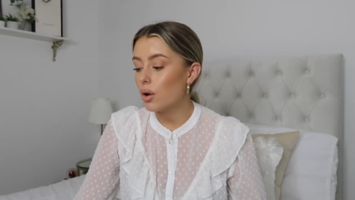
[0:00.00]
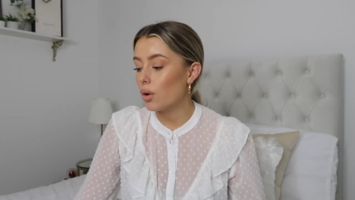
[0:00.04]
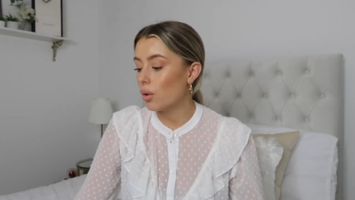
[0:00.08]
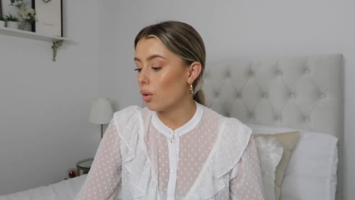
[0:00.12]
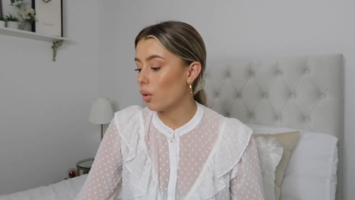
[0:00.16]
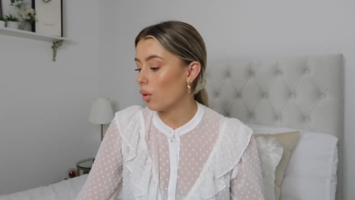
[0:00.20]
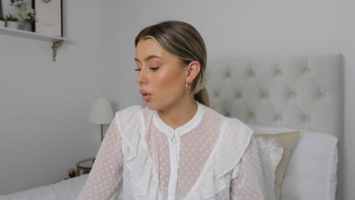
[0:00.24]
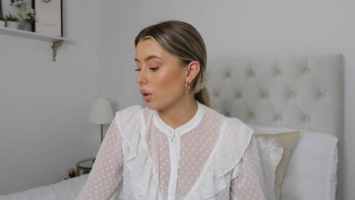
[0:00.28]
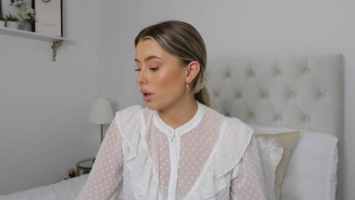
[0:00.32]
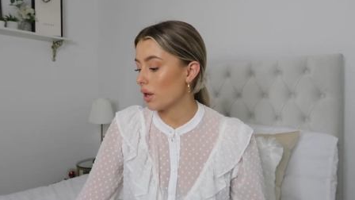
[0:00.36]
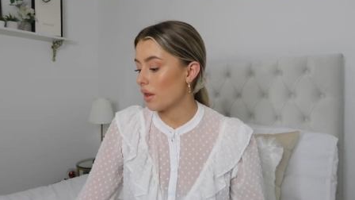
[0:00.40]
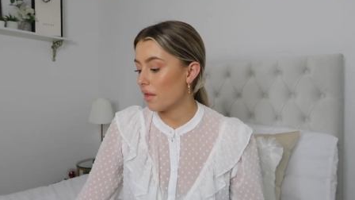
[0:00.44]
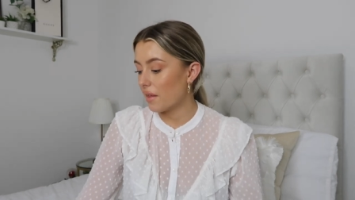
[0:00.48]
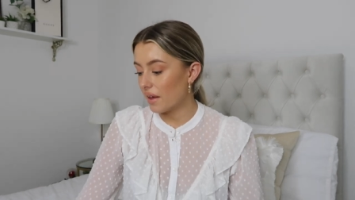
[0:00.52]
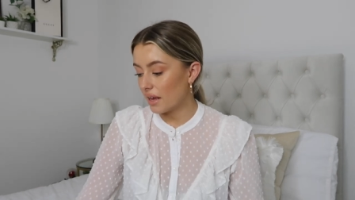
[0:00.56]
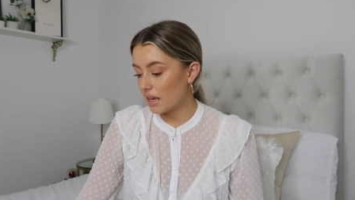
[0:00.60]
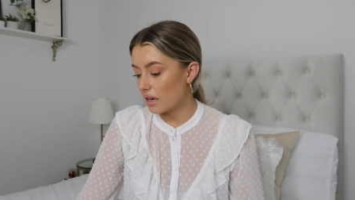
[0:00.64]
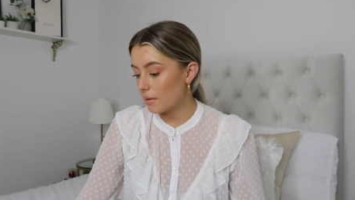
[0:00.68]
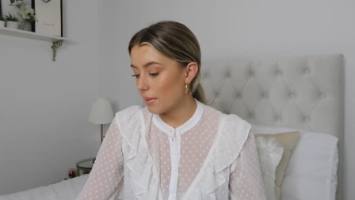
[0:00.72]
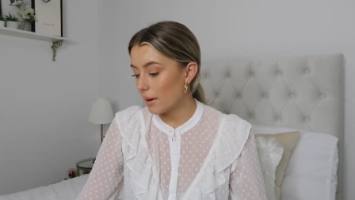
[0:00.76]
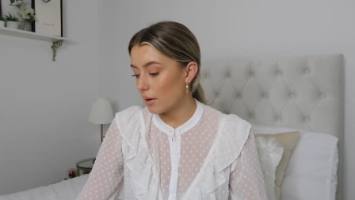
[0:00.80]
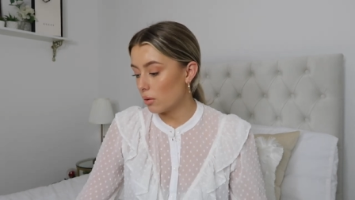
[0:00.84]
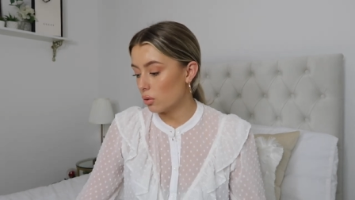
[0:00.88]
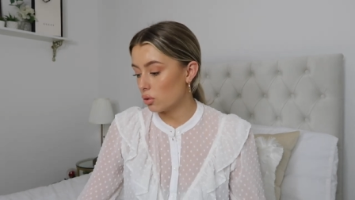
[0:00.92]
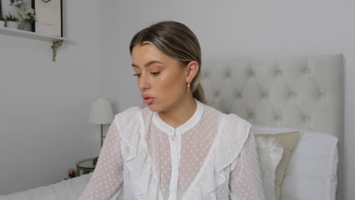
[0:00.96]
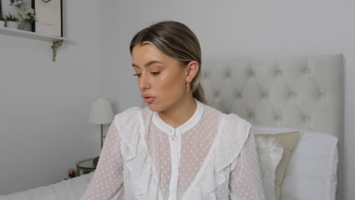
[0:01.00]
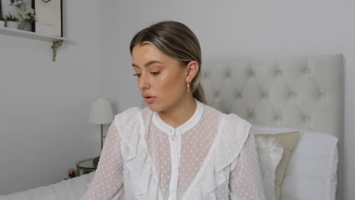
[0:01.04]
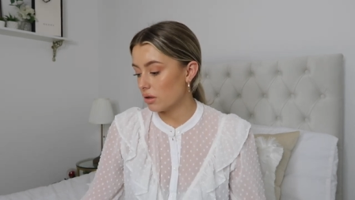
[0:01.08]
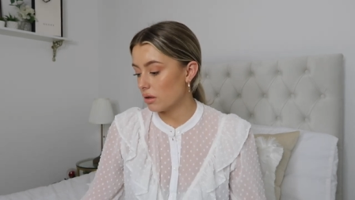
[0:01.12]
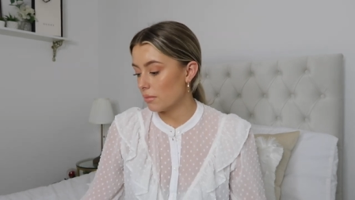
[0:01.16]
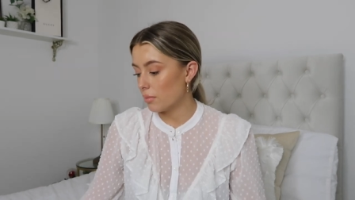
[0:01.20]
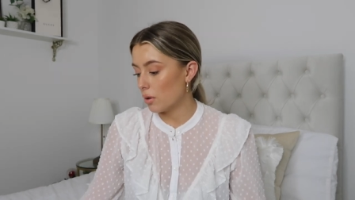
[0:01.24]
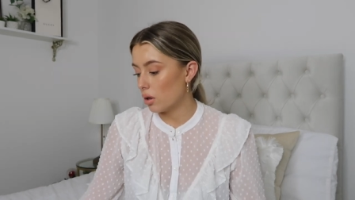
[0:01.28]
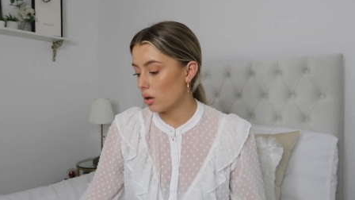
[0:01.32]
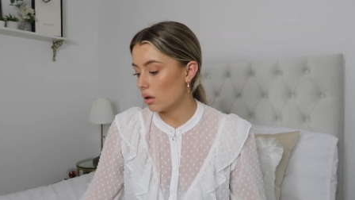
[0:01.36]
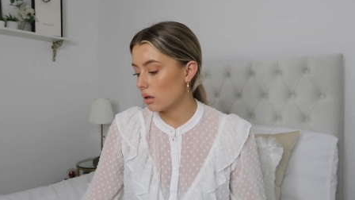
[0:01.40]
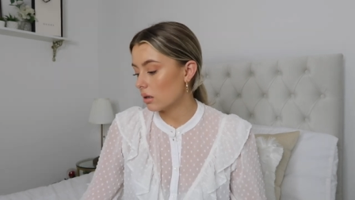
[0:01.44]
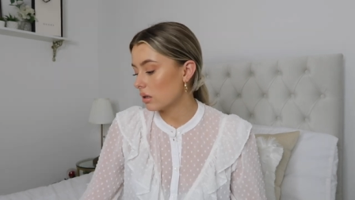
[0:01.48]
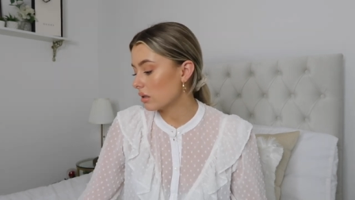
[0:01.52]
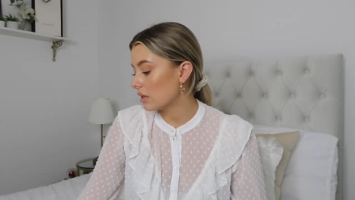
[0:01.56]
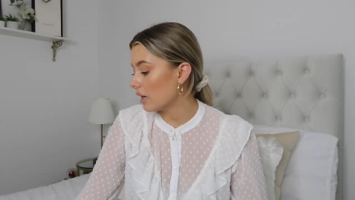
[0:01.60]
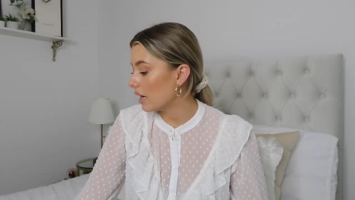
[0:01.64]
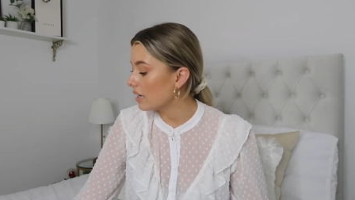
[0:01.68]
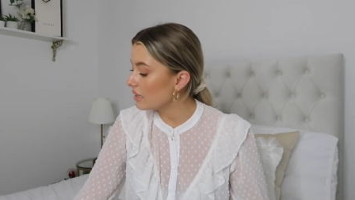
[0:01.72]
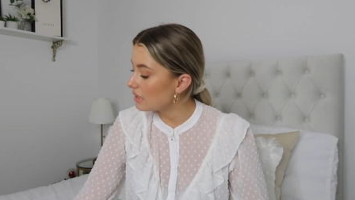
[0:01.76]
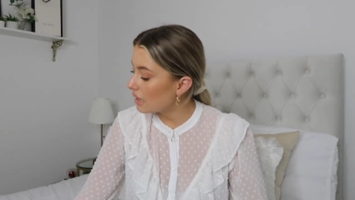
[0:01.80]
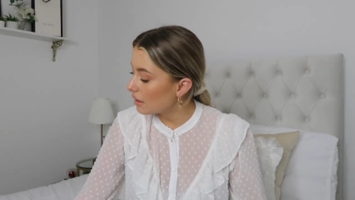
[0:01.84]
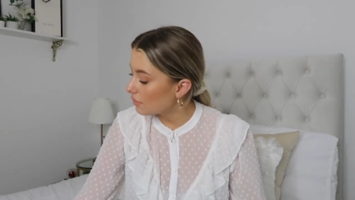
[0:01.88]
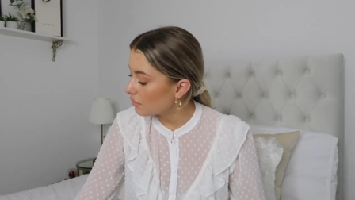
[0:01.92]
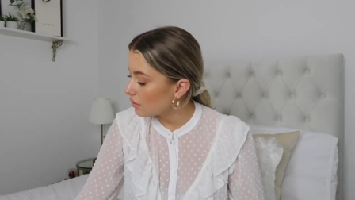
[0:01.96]
or you're thinking about ordering the box,
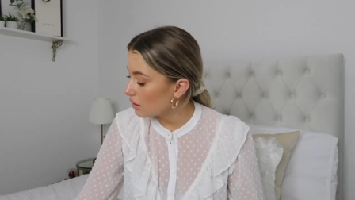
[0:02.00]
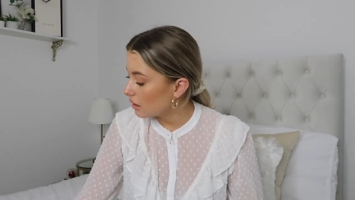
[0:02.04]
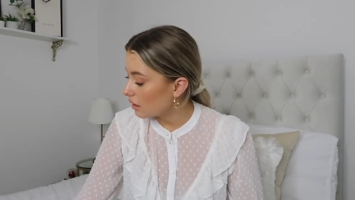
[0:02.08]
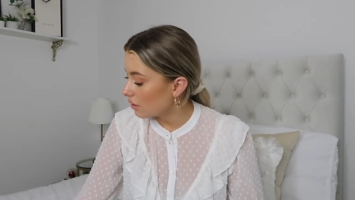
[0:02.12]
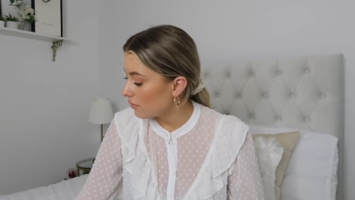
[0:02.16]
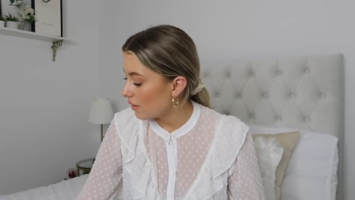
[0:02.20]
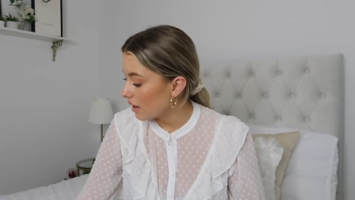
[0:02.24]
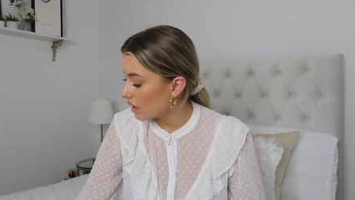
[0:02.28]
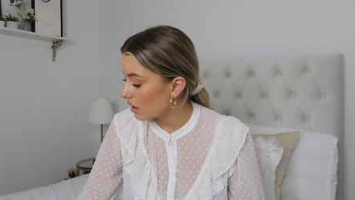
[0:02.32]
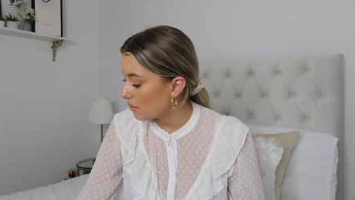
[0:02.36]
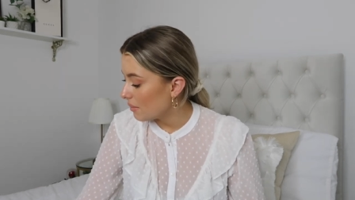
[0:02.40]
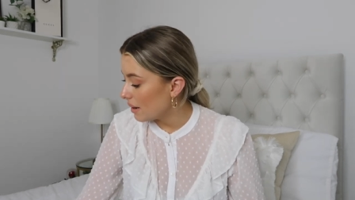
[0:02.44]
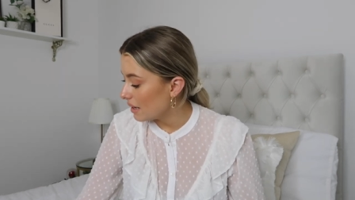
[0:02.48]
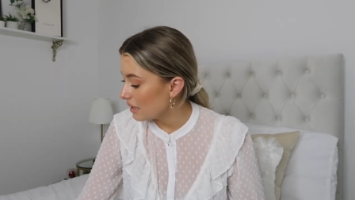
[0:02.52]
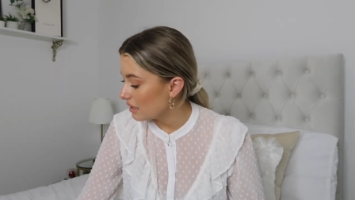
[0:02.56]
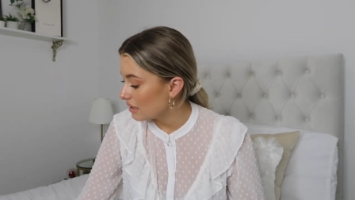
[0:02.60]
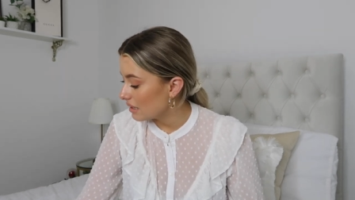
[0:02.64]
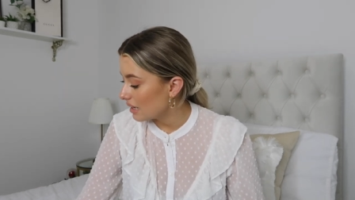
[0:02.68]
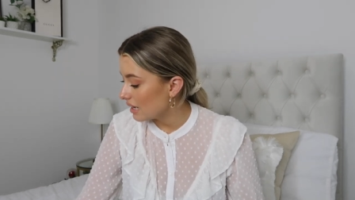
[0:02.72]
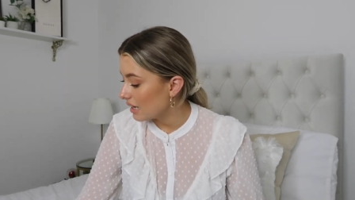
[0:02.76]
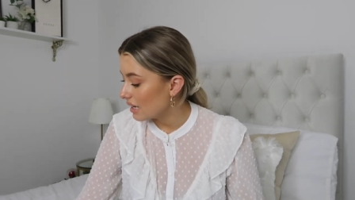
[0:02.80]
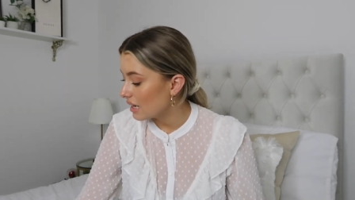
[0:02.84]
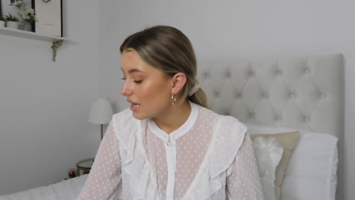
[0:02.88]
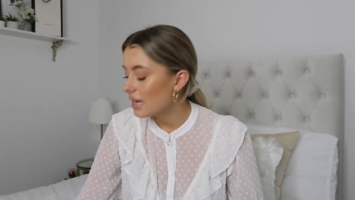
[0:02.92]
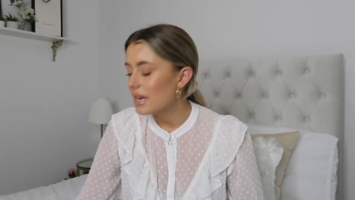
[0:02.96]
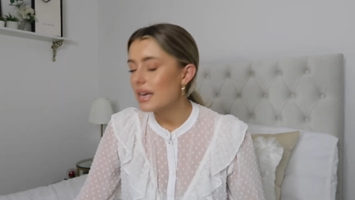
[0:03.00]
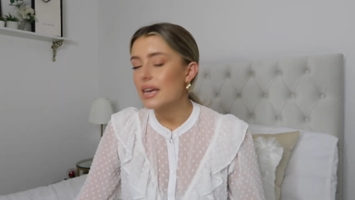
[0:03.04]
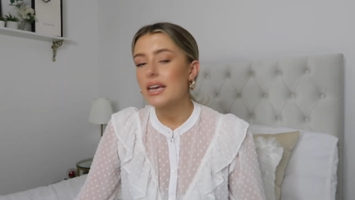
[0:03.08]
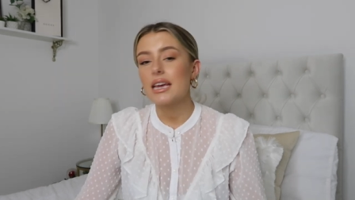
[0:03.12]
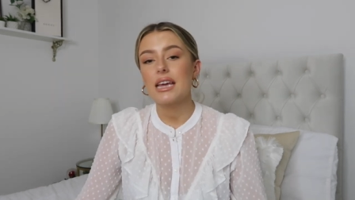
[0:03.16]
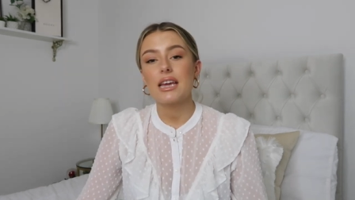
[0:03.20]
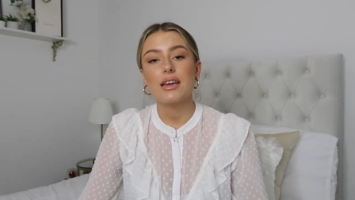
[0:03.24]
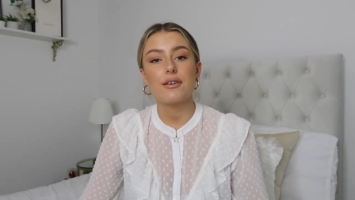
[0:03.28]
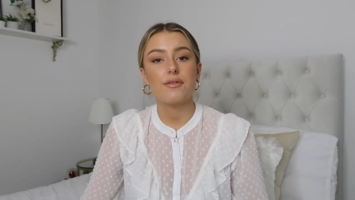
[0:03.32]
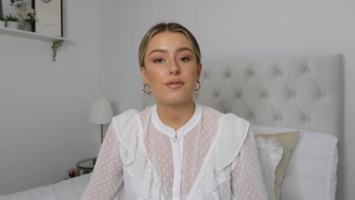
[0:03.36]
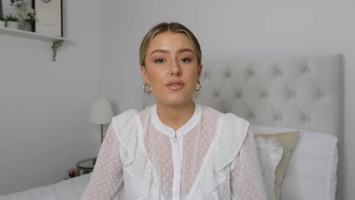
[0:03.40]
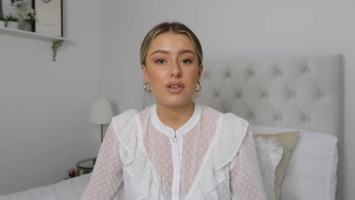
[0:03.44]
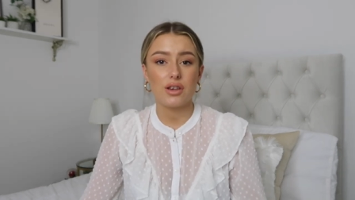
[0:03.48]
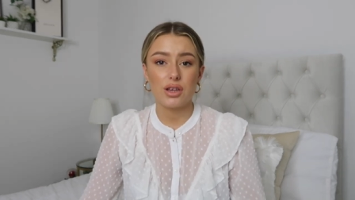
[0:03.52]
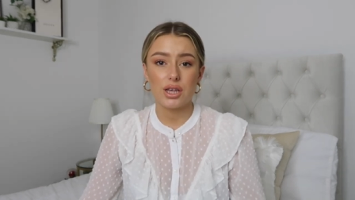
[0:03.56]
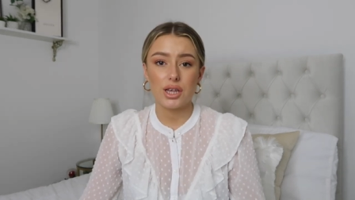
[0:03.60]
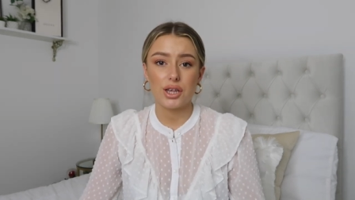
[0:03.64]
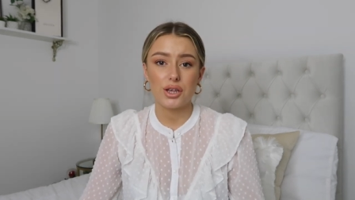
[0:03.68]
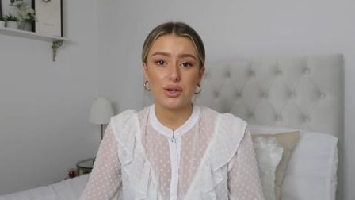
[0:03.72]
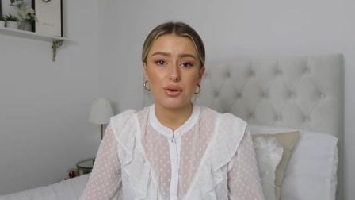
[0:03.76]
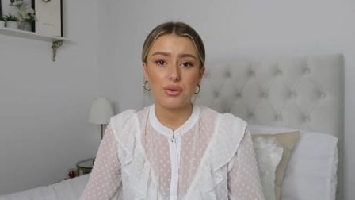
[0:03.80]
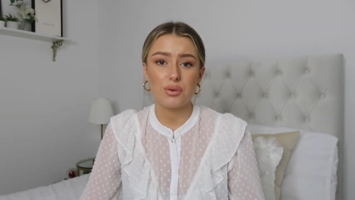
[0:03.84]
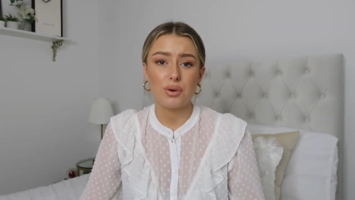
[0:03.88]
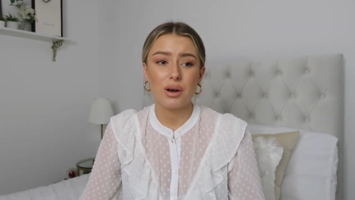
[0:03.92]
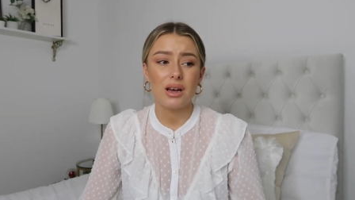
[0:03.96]
I definitely recommend it. If
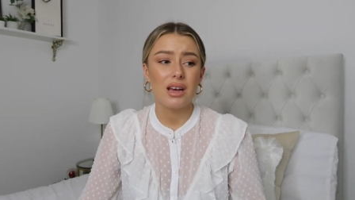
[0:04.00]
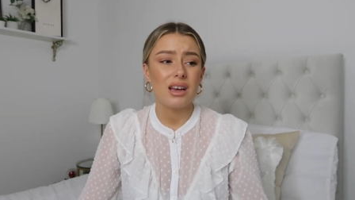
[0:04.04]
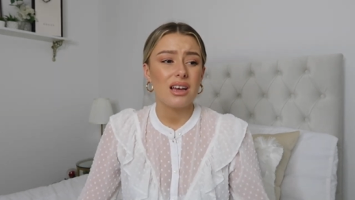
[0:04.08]
you